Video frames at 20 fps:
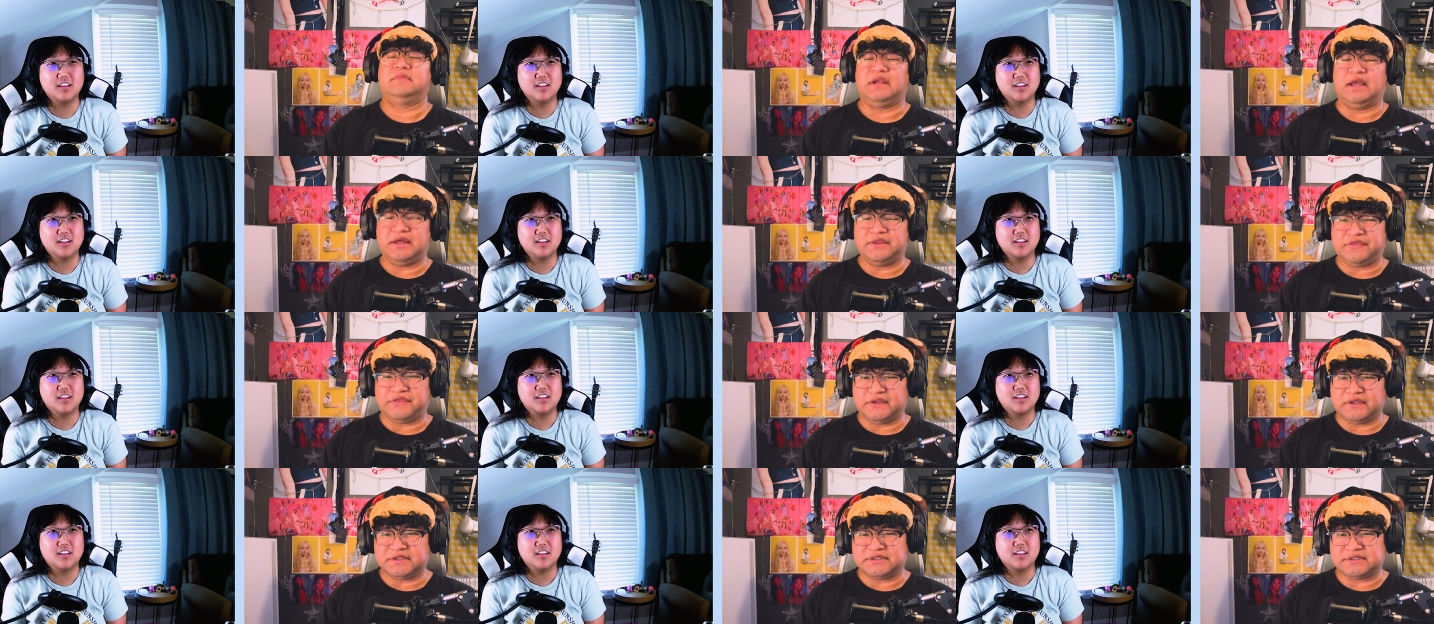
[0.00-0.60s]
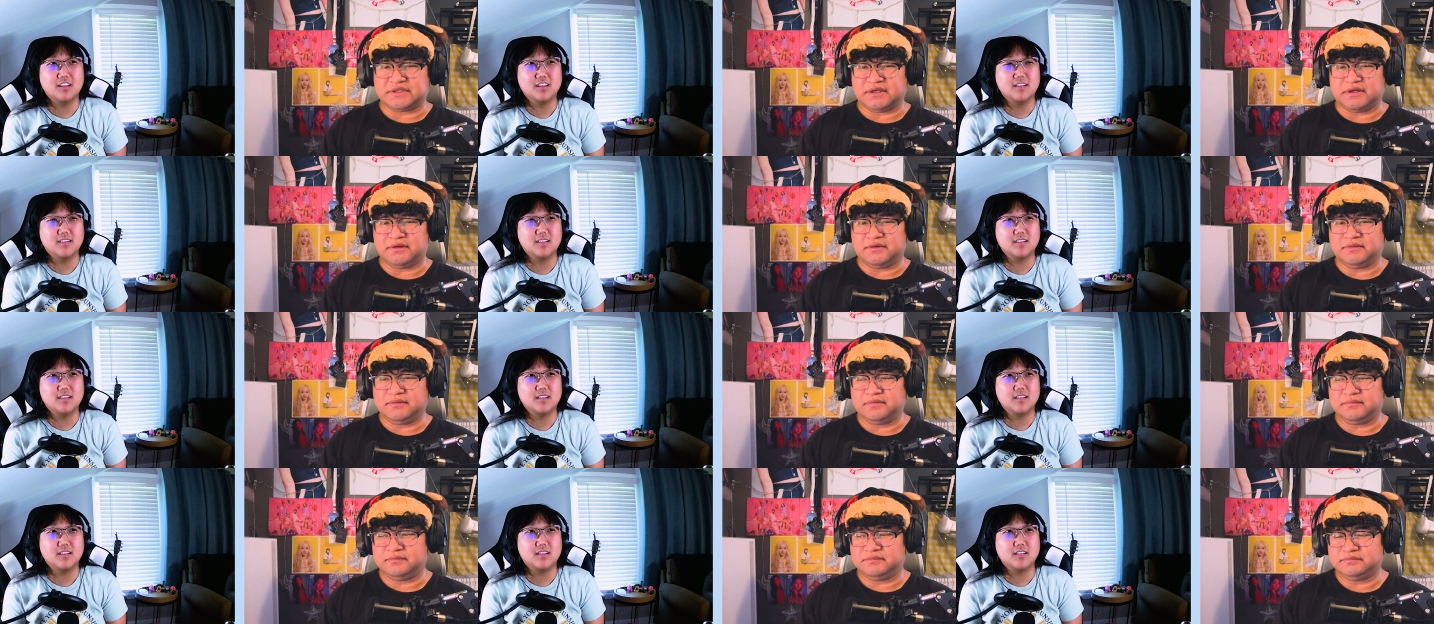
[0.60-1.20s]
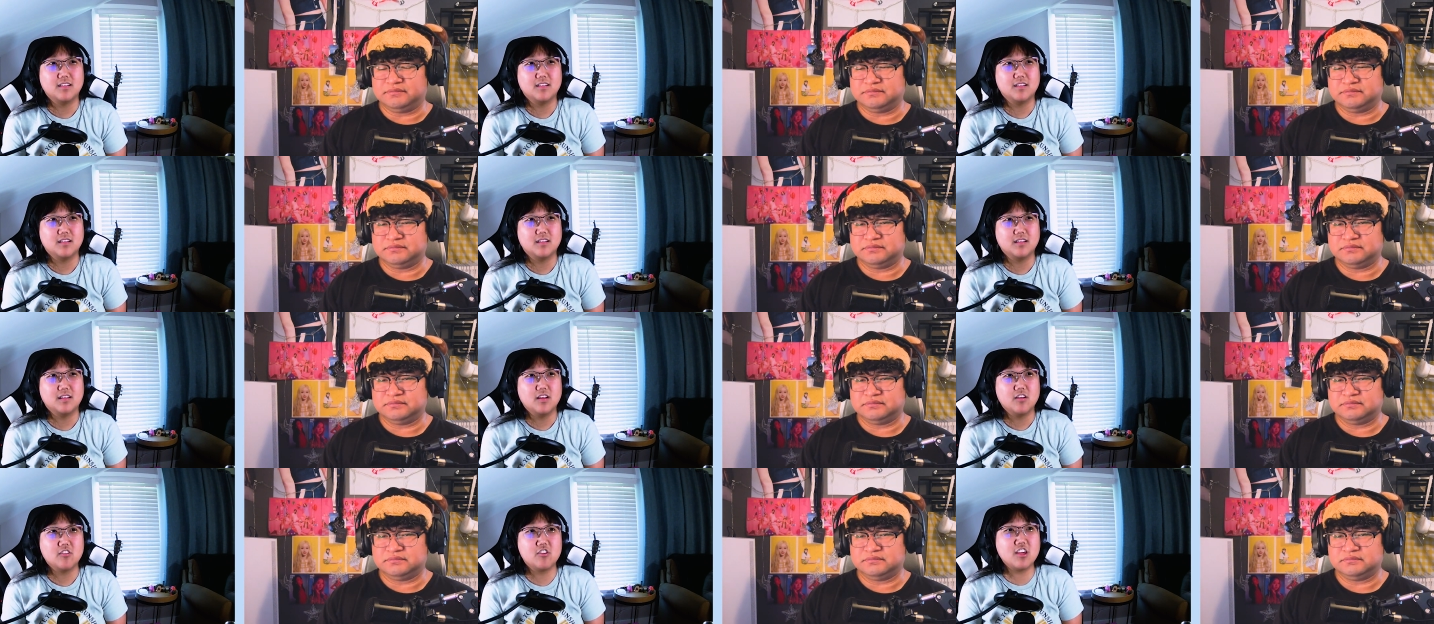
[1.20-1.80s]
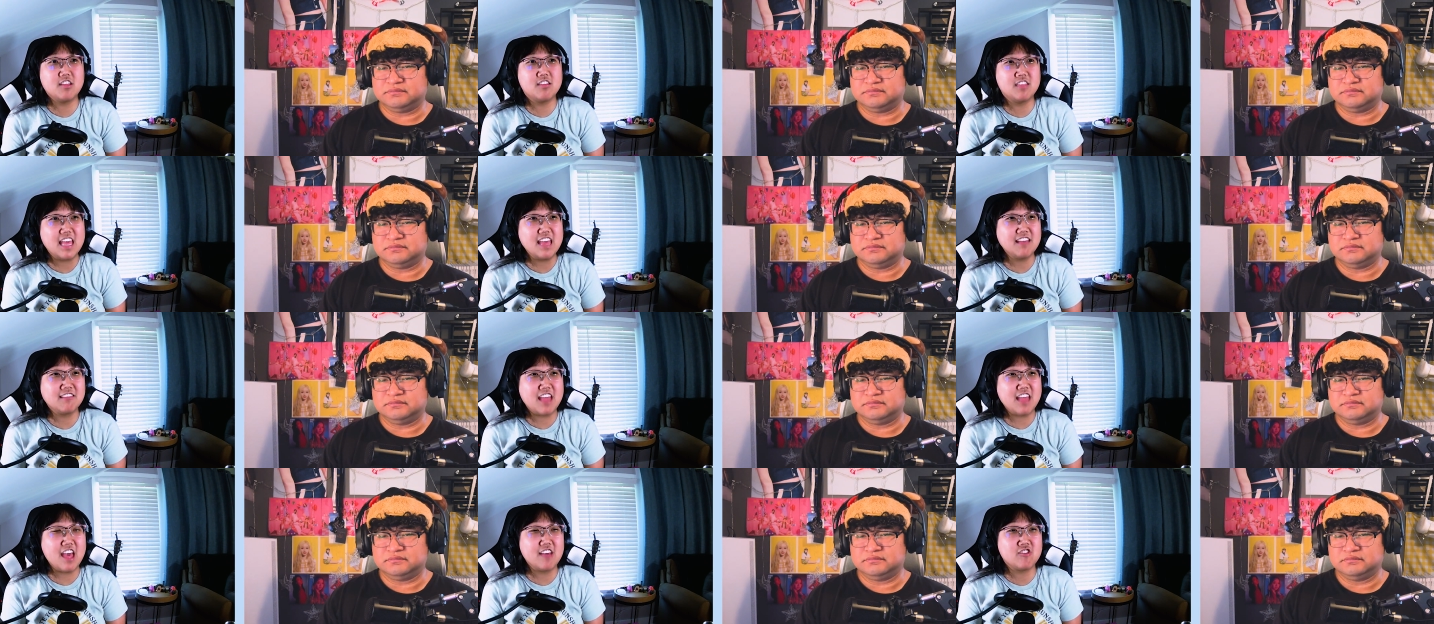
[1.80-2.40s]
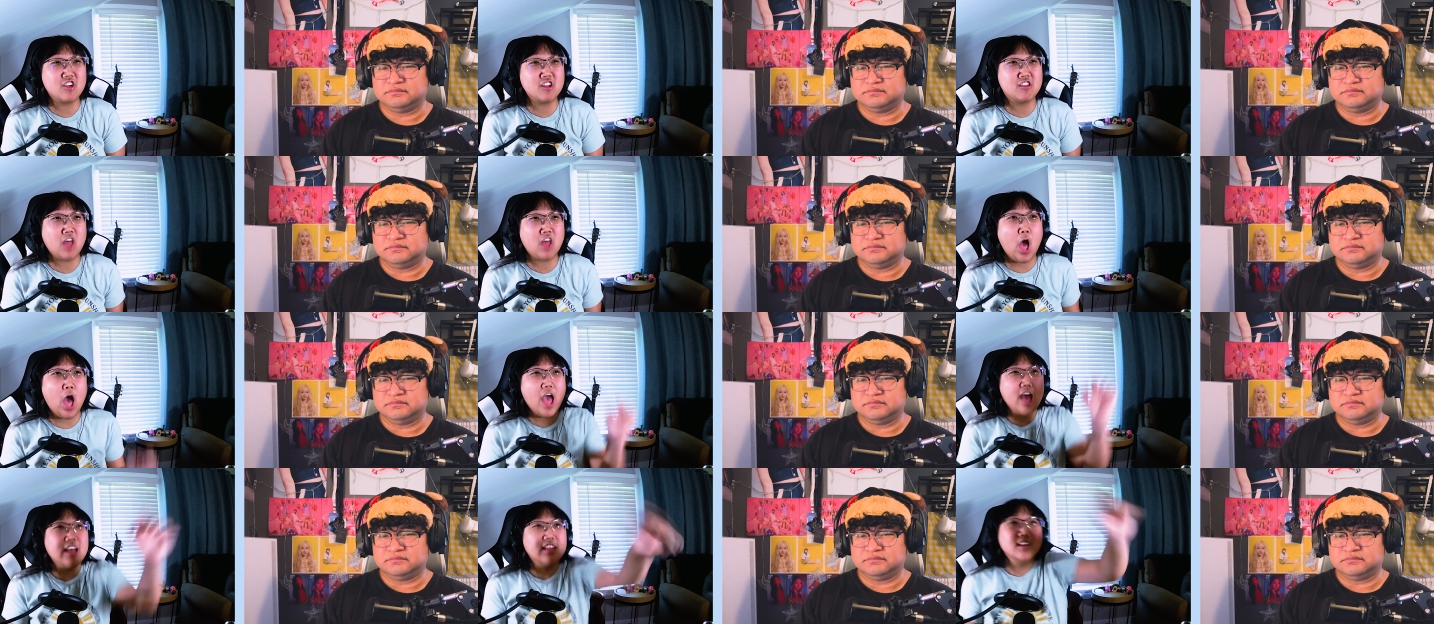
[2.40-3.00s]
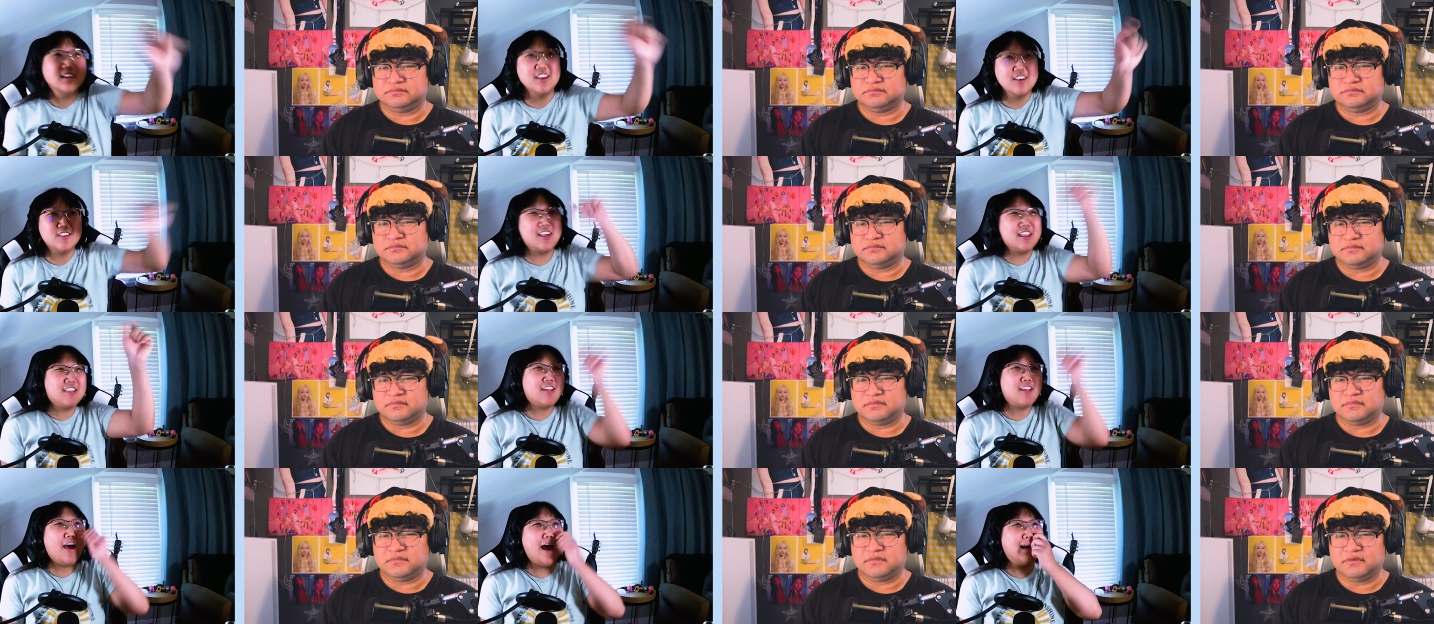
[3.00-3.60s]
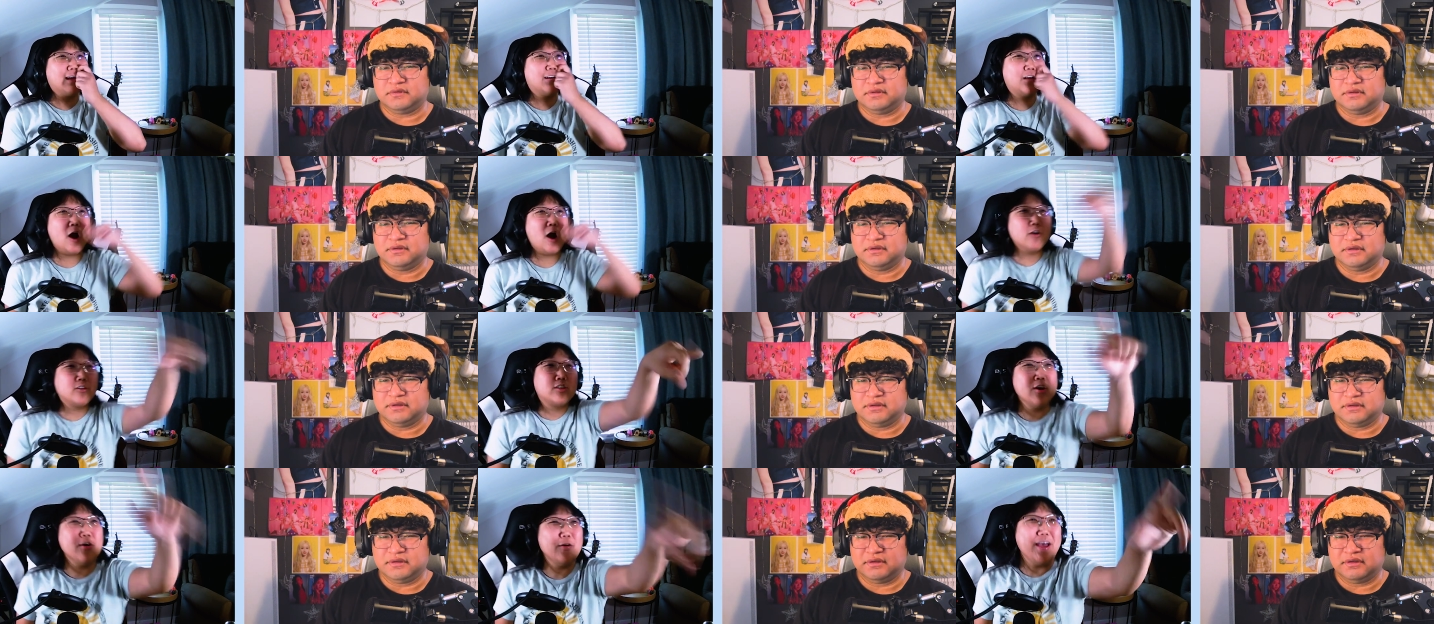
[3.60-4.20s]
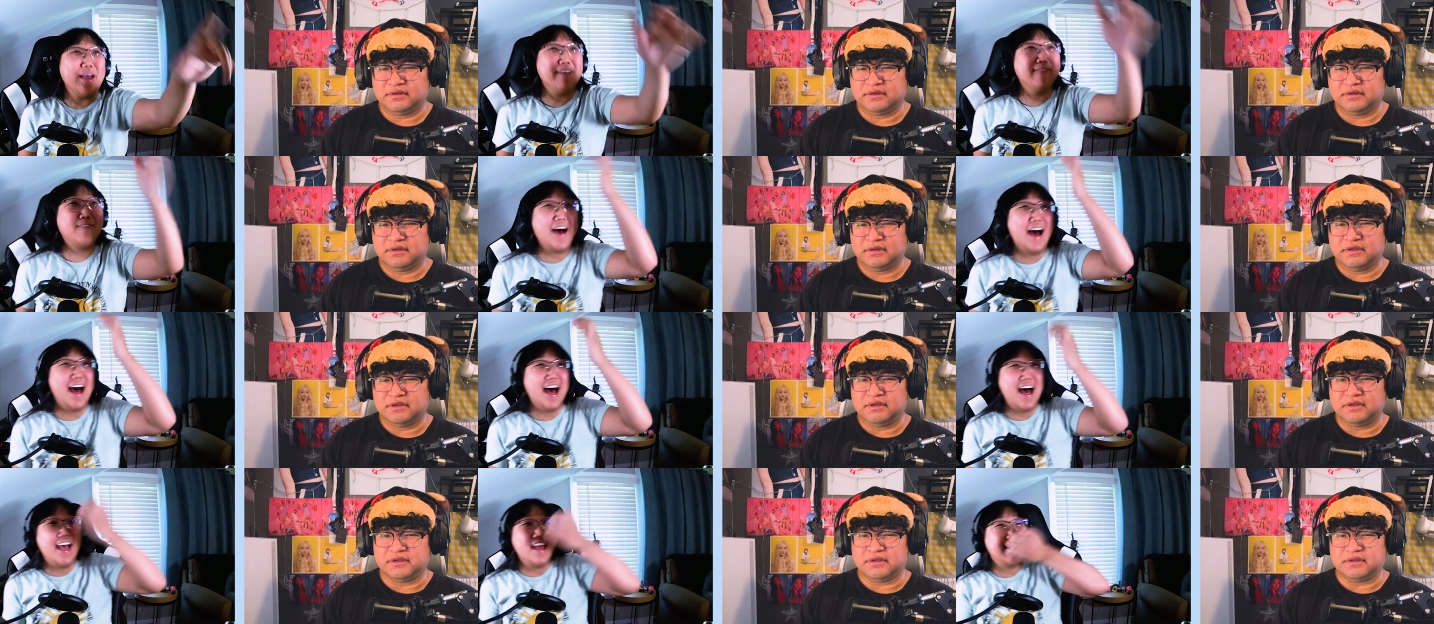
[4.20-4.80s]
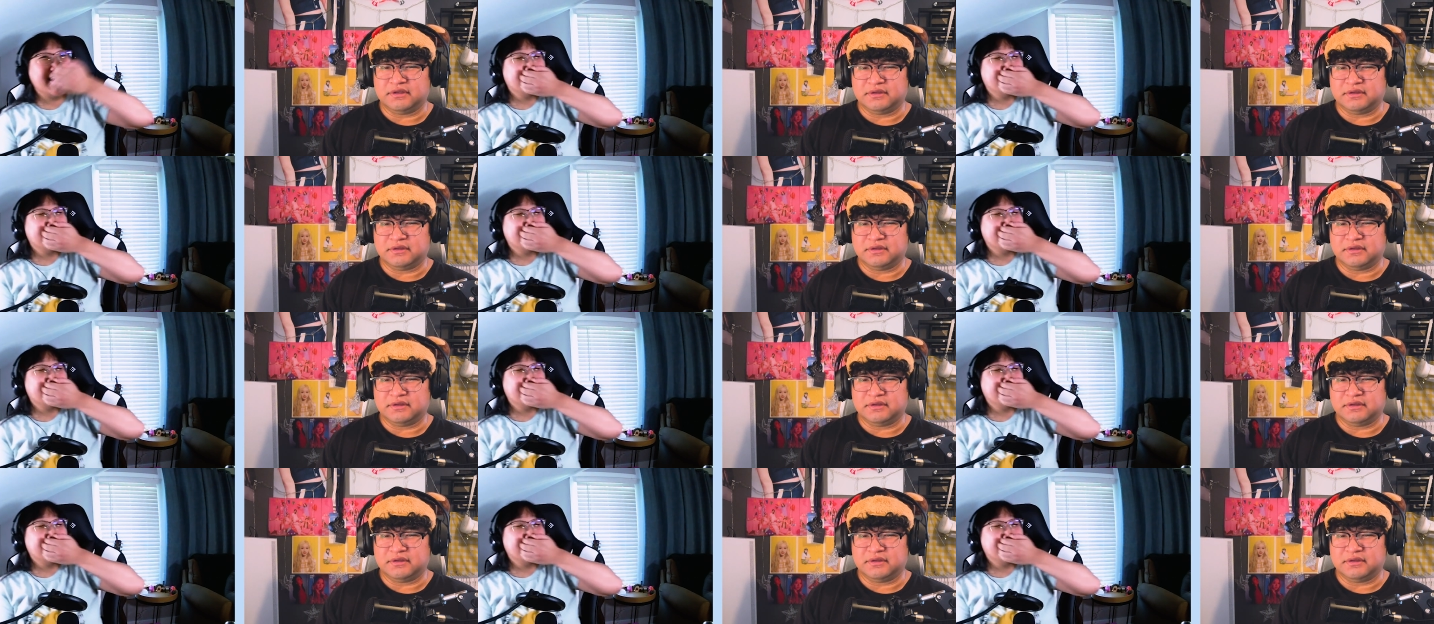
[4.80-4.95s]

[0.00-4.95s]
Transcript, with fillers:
Speaker 1: I think so.
Speaker 2: She sees it. She saw it. She saw it. Go to it, bye.